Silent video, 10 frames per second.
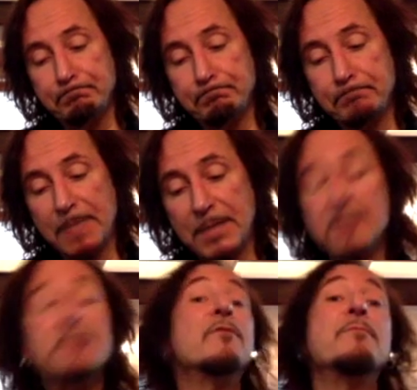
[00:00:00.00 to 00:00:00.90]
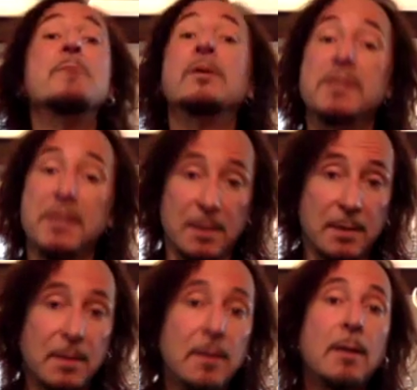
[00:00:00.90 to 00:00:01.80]
Sister of Mercy,
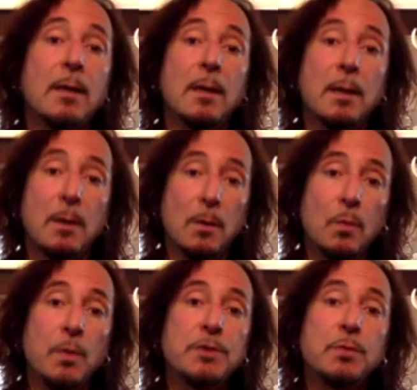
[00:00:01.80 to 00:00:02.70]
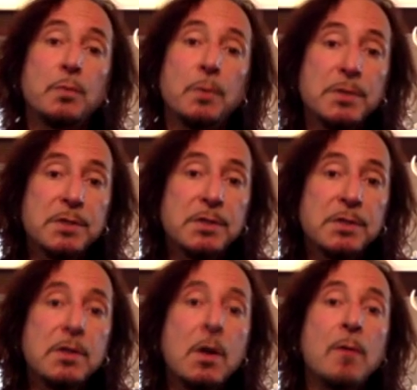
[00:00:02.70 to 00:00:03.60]
which was a
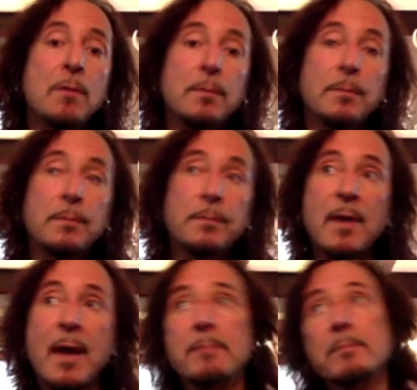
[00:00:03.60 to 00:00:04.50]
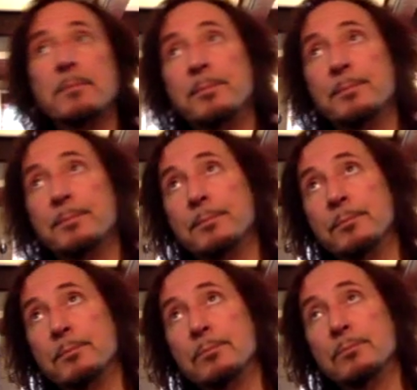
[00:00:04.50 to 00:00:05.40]
song that
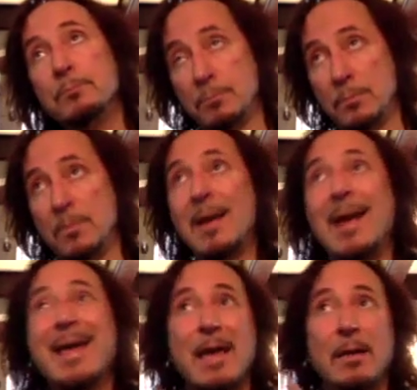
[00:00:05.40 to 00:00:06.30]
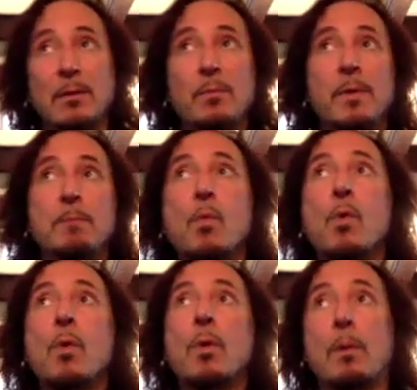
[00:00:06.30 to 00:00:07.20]
I had a little bit
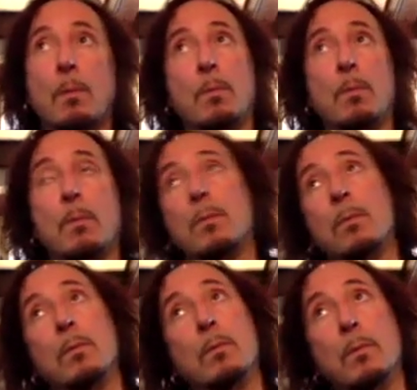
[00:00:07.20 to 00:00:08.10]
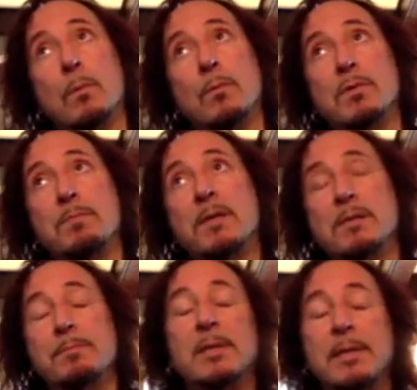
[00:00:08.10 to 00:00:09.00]
more
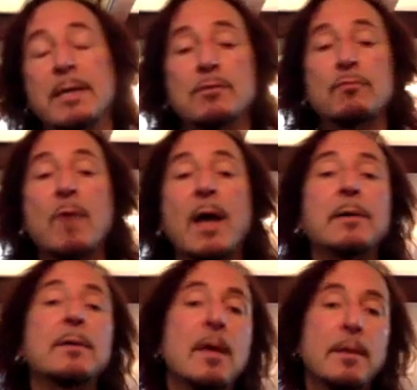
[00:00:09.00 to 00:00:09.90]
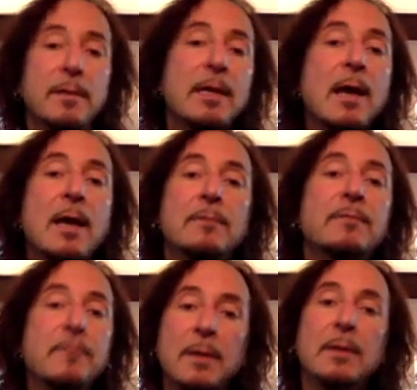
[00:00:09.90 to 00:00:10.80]
responsibility as a writer. That kind
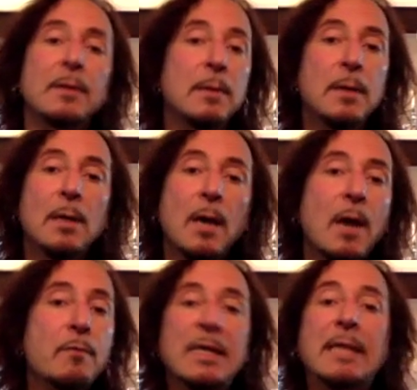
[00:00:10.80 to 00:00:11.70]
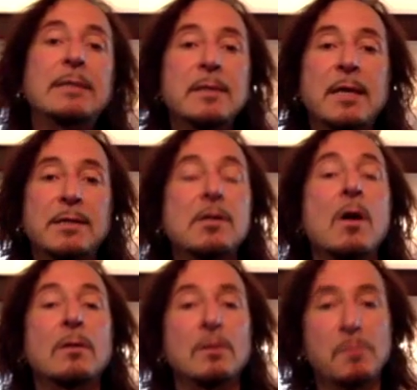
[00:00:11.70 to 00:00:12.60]
of, I relate to that
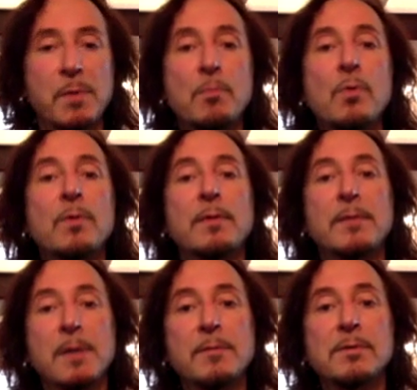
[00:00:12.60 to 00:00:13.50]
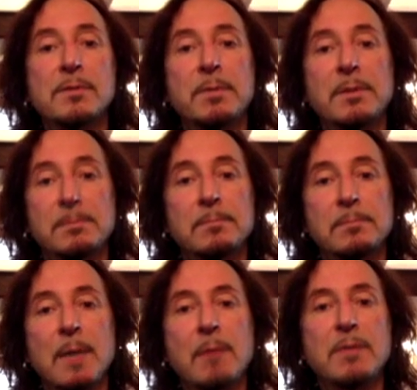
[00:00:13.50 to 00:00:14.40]
song a little bit more than the others, but
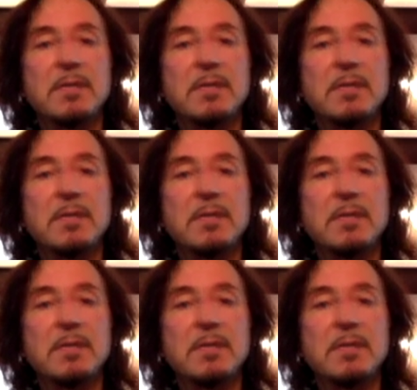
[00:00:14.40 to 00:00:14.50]
I would say